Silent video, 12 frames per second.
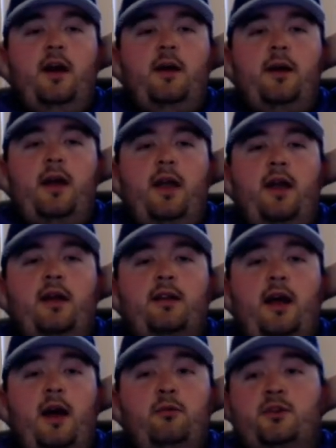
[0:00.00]
And
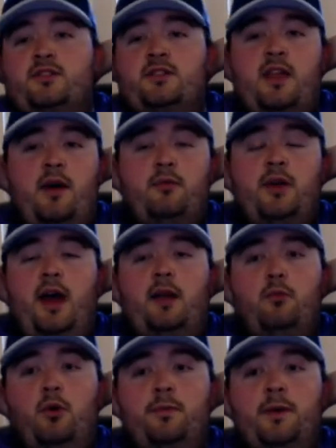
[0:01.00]
I wish that we had
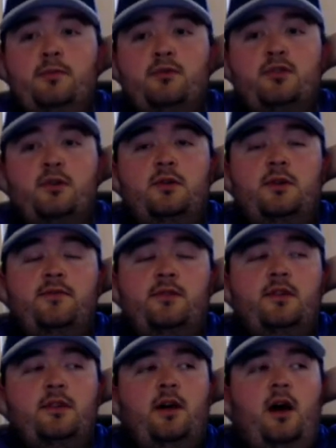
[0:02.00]
more people showing
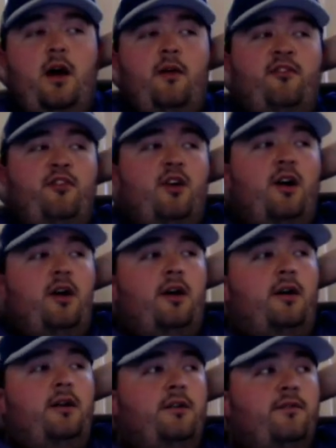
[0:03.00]
up
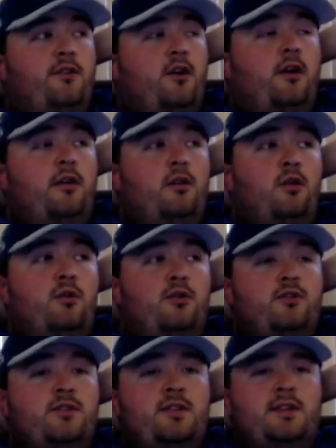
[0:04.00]
for our
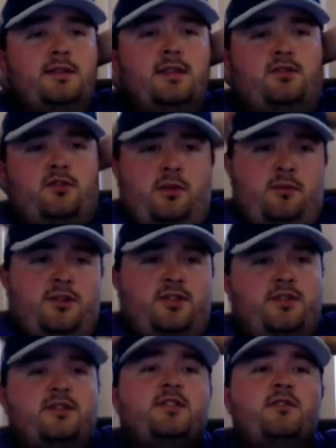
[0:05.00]
locals, because the Dream
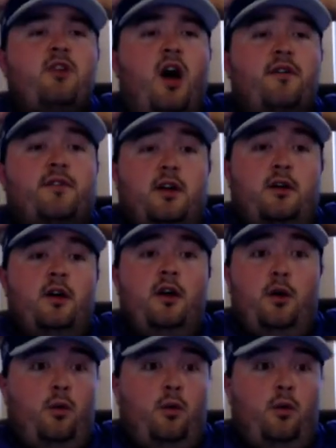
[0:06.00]
Wizards in Rockville,